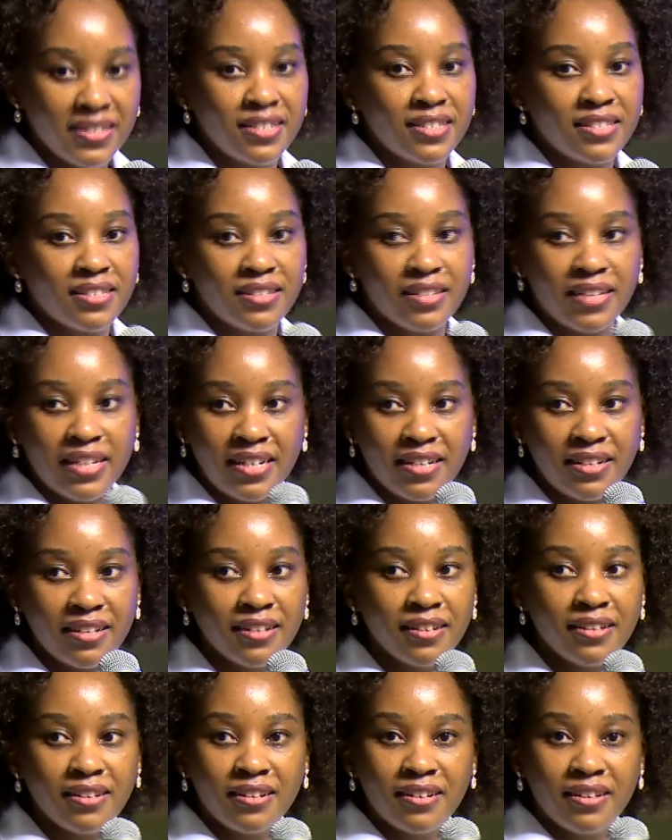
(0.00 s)
It's
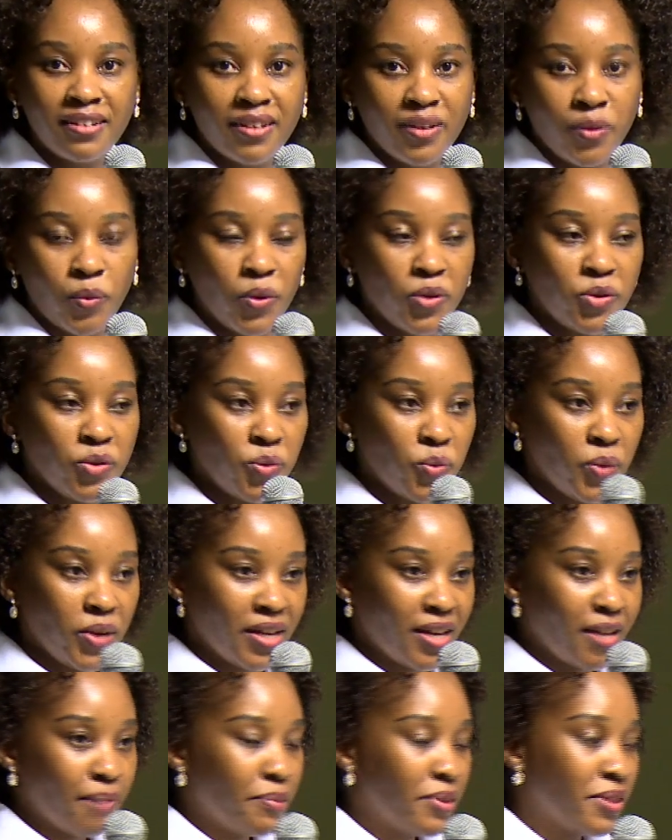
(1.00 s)
in when you
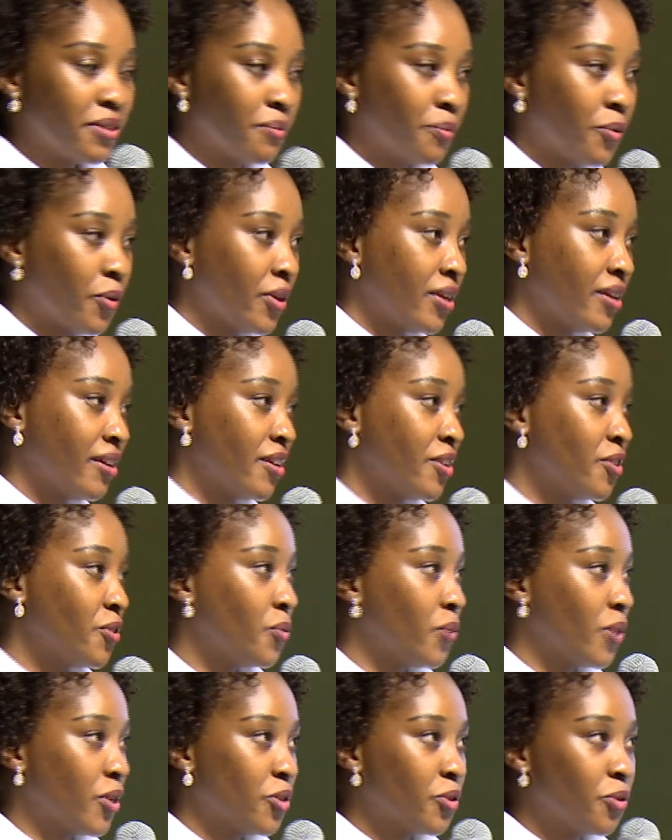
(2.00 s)
wake up in the morning and
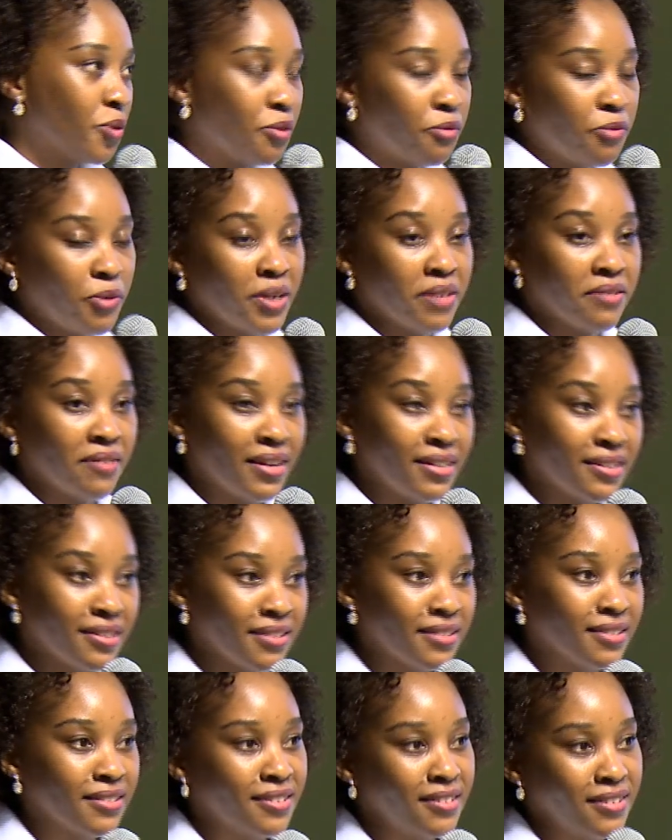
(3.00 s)
you want to go for a run,